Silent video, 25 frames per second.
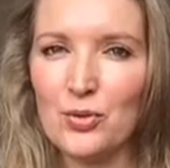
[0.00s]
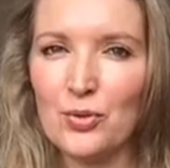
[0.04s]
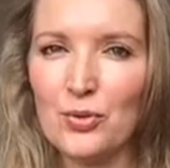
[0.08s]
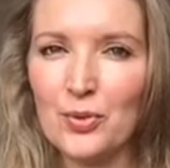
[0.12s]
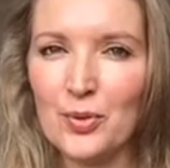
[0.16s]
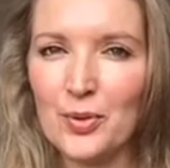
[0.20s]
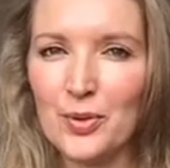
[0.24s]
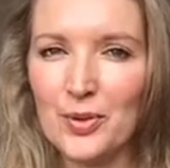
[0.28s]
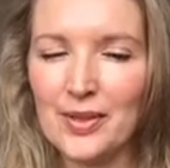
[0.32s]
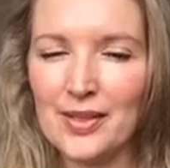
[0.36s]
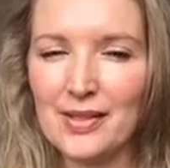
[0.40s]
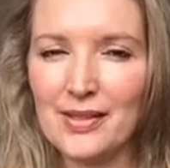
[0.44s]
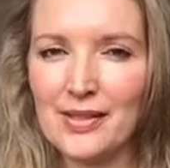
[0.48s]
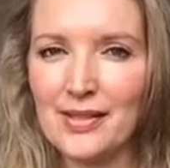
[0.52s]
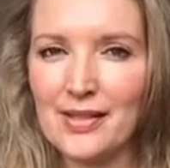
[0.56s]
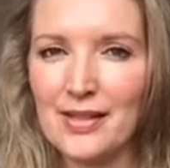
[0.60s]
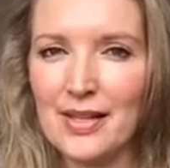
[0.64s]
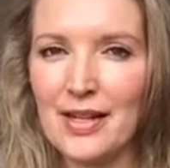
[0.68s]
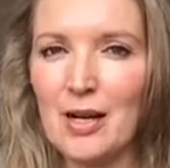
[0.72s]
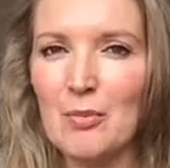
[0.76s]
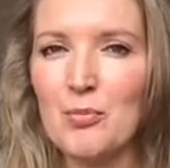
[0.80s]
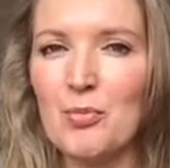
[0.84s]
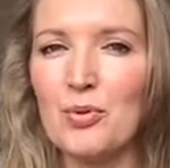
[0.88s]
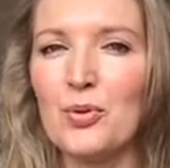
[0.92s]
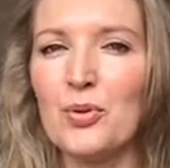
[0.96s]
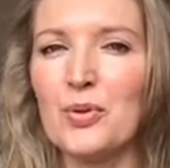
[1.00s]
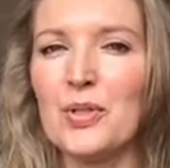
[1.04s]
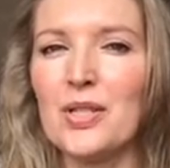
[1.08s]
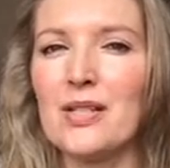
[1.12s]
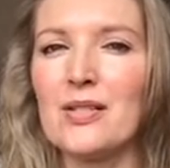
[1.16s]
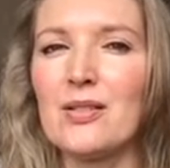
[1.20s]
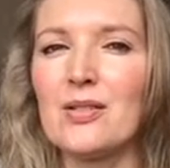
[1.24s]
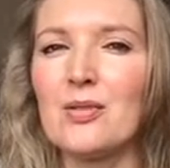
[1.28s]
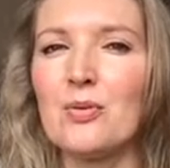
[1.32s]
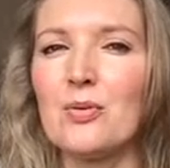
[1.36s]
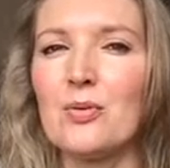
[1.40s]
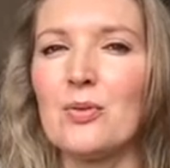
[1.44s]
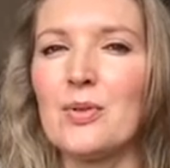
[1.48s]
drawers that I bought to
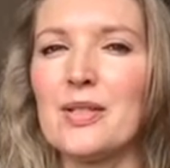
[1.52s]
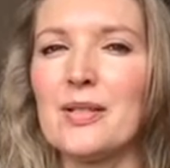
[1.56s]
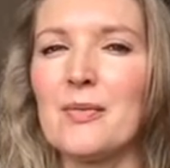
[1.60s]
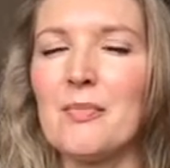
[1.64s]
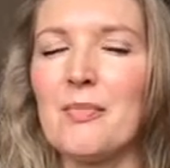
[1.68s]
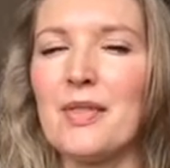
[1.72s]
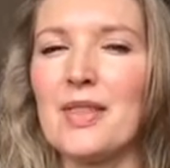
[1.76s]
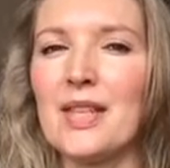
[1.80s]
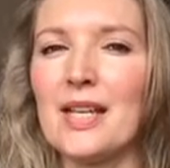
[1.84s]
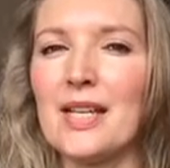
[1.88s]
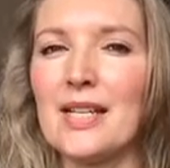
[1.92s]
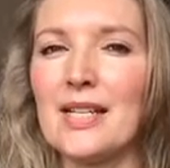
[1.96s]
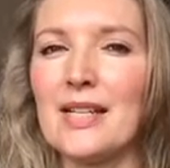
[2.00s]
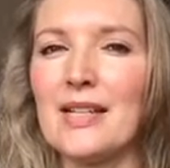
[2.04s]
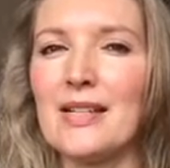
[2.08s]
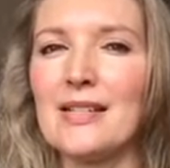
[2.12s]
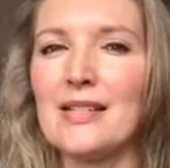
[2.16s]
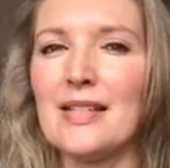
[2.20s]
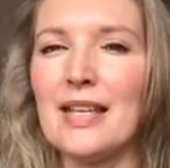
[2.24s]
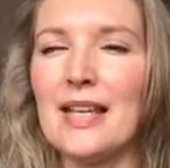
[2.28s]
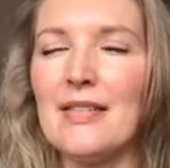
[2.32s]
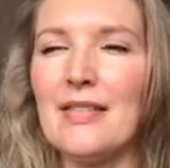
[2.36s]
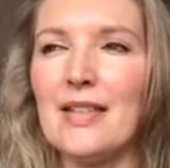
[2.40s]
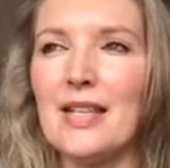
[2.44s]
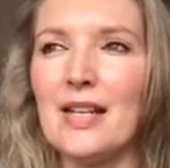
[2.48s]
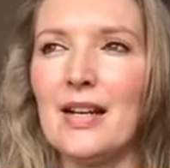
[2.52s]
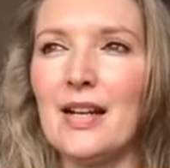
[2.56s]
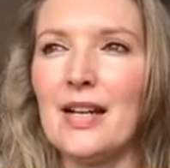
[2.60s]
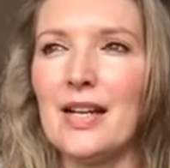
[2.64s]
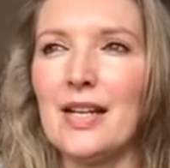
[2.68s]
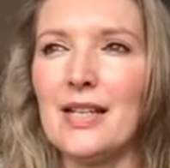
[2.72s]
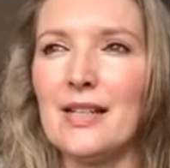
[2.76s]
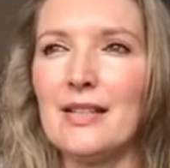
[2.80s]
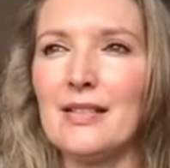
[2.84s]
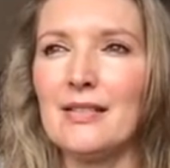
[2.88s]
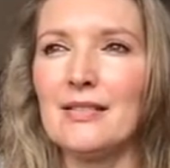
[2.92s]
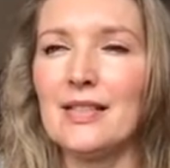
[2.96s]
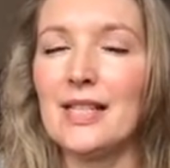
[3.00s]
store some things and then
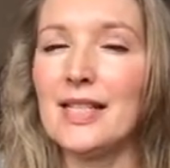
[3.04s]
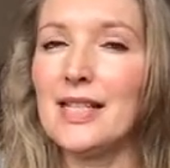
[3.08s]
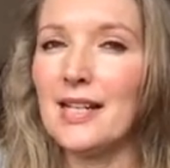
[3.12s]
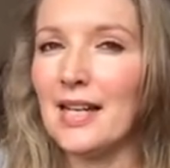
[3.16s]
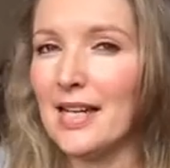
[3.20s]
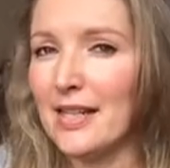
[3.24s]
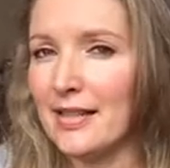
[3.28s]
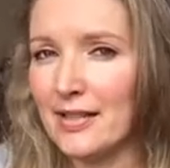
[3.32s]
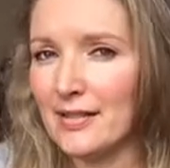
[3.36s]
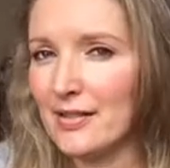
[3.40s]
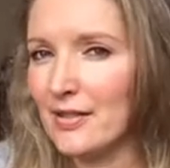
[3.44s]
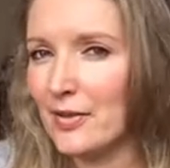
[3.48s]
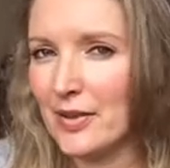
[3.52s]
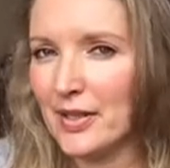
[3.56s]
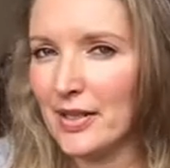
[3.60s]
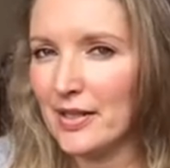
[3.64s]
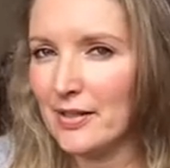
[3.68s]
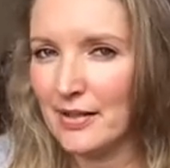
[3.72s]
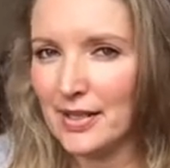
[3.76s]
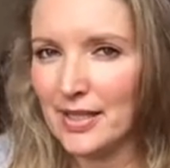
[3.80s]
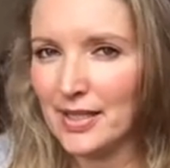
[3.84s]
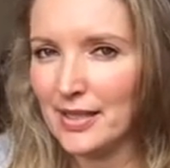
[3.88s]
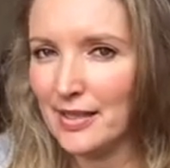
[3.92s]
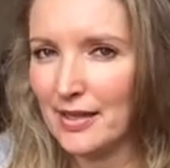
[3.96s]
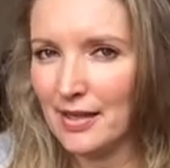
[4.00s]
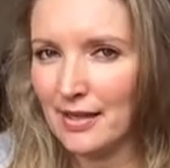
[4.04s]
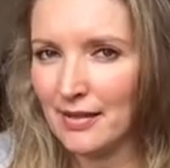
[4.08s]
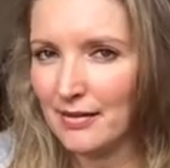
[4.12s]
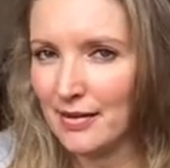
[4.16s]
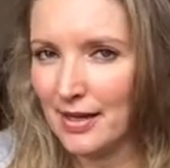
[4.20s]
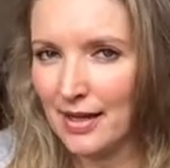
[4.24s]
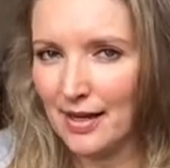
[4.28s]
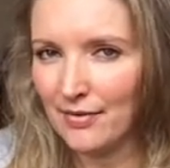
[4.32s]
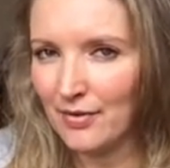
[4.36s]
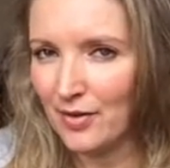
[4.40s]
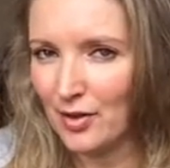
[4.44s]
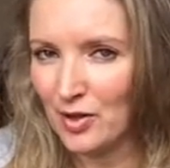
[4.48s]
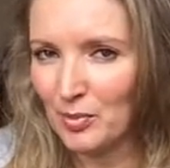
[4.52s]
I decluttered so I don't need to
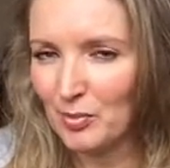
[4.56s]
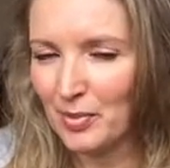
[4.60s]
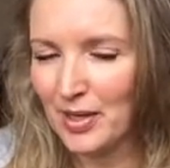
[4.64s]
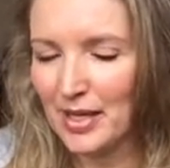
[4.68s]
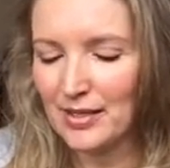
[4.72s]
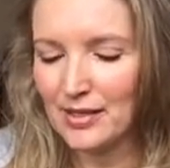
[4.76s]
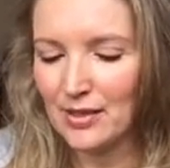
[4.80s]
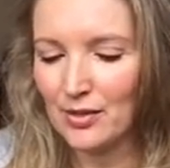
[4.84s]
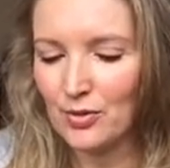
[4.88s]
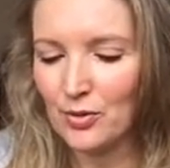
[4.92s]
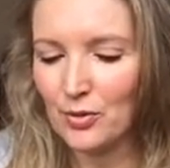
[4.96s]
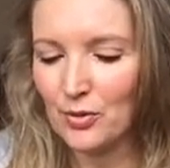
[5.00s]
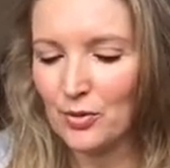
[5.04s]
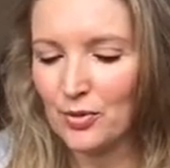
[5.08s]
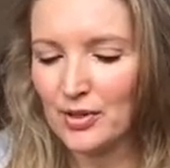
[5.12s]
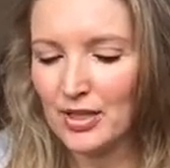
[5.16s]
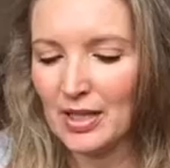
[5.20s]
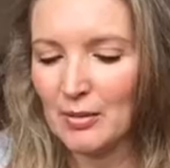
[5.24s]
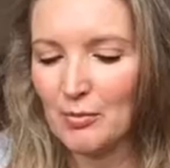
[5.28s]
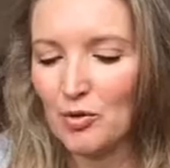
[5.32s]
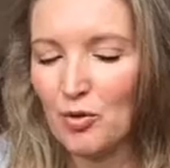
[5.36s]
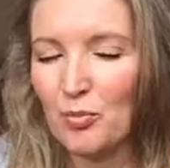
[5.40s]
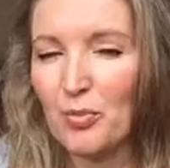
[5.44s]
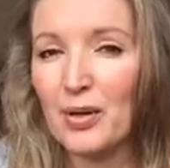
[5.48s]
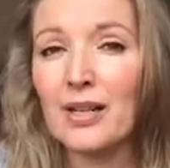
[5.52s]
have those plastic drawers anymore.